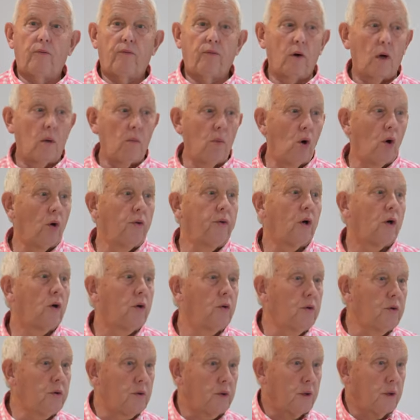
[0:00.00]
from other
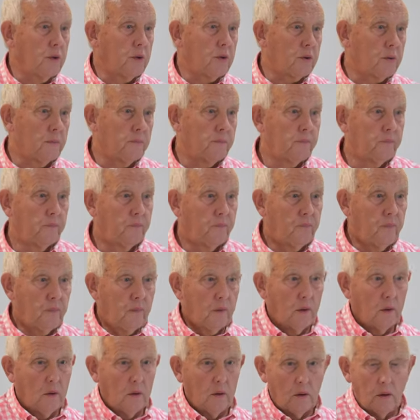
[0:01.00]
countries
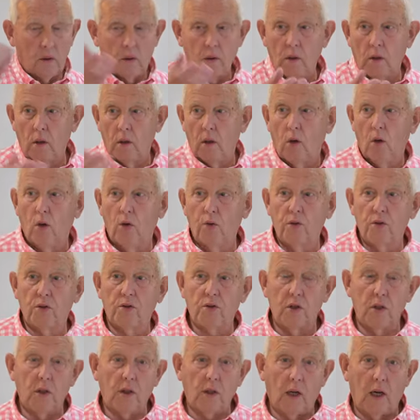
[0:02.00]

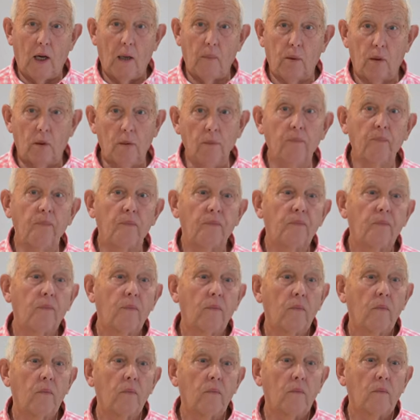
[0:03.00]
undersea cable.
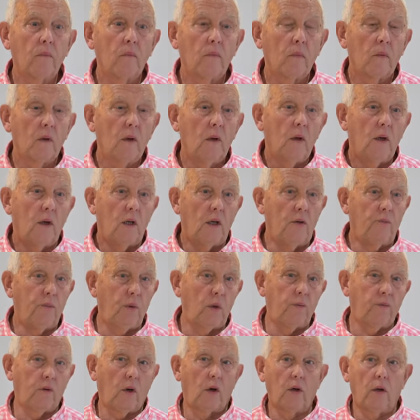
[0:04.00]
And if
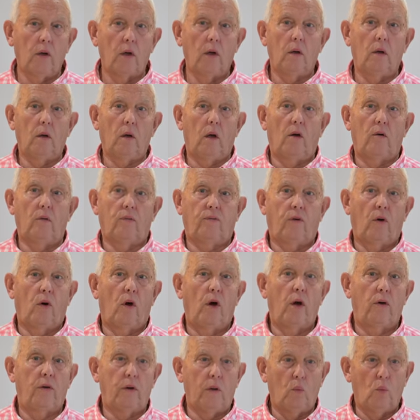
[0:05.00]
we've got a, a
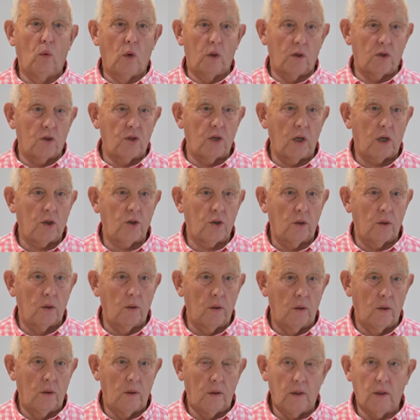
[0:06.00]
fire in one section,
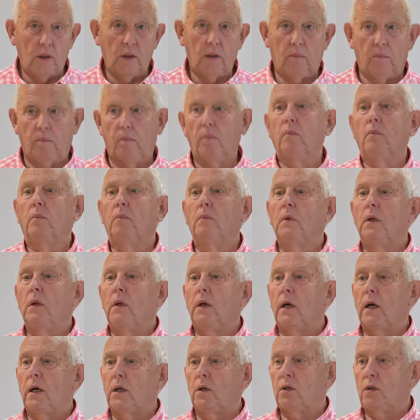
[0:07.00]
it
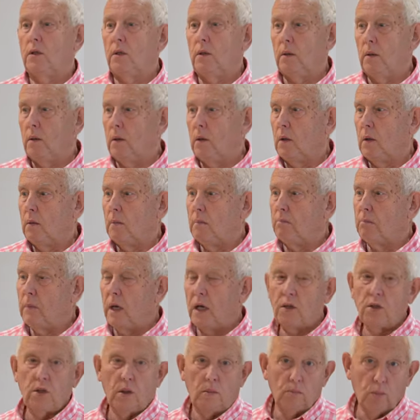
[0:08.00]
actually
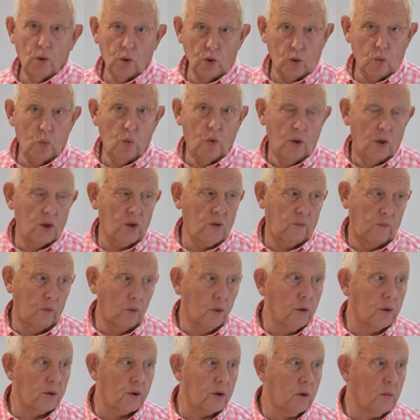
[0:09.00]
makes it much worse
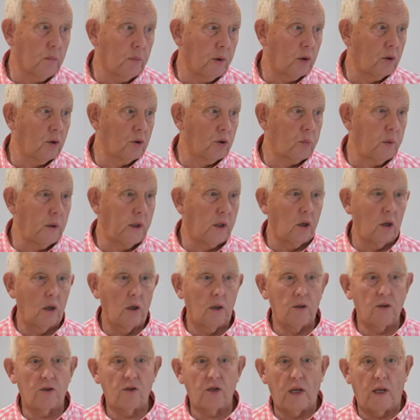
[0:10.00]
for us because we
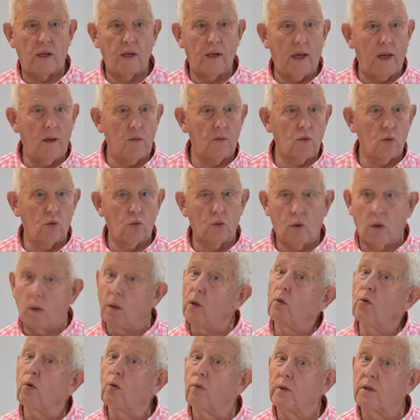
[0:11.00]
can't send out or,
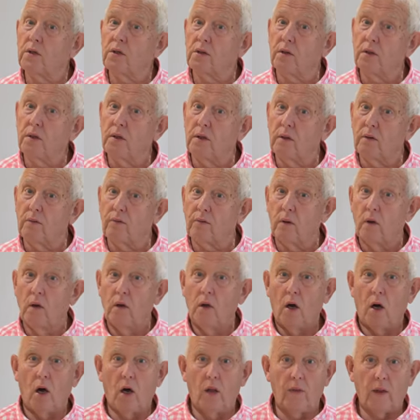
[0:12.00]
or receive
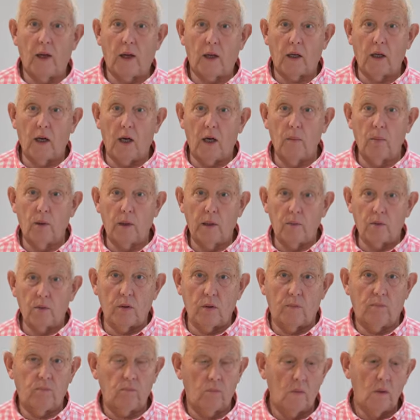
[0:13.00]
on that cable.
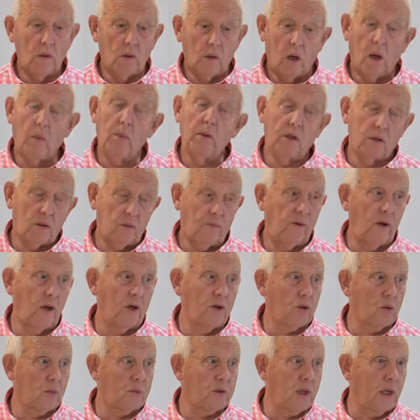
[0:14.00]
a, I mean, it's a fairly
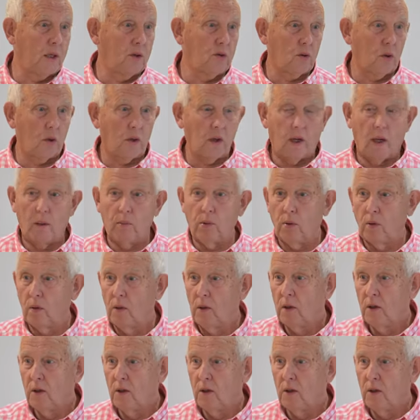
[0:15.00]
substantial cable,